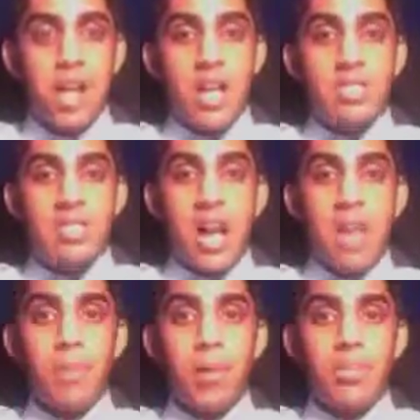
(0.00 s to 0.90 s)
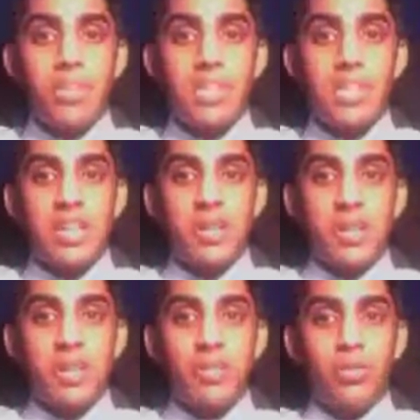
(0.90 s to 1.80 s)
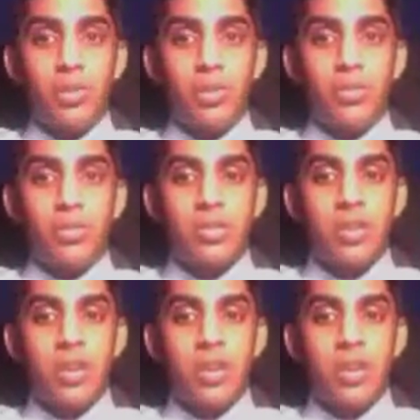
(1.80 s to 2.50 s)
Signposting is when you use